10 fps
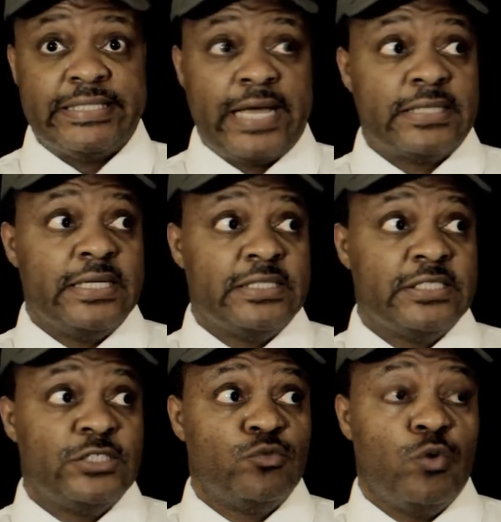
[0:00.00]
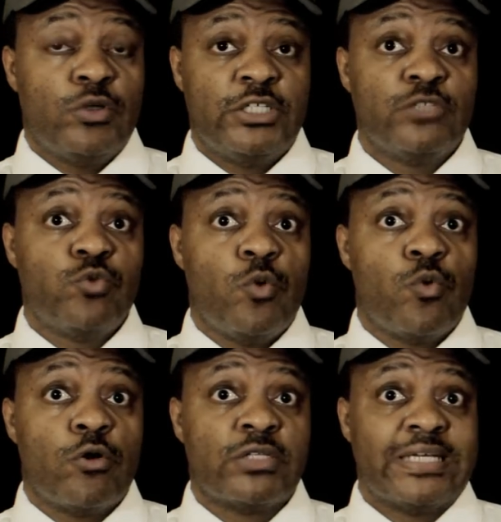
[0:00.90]
and I think this will
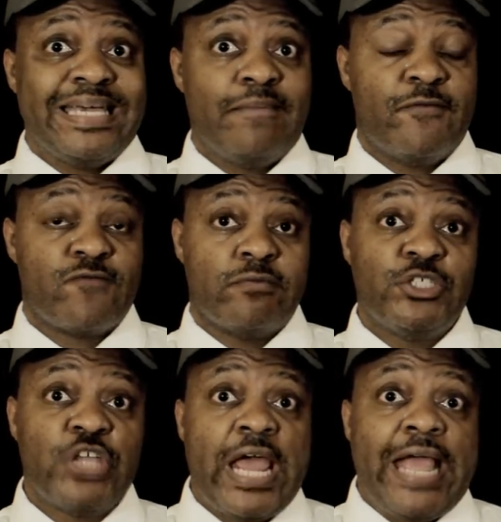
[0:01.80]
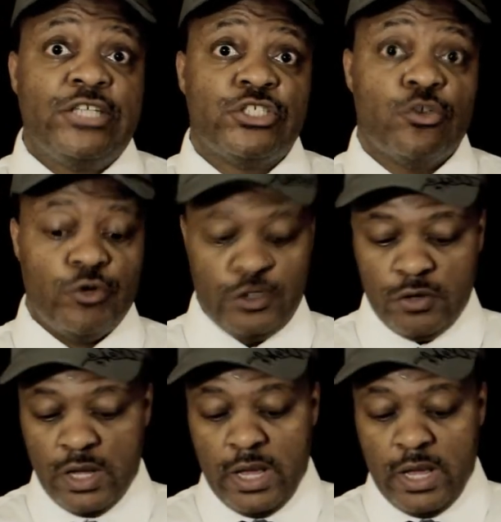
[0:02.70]
work to keep it from changing on you.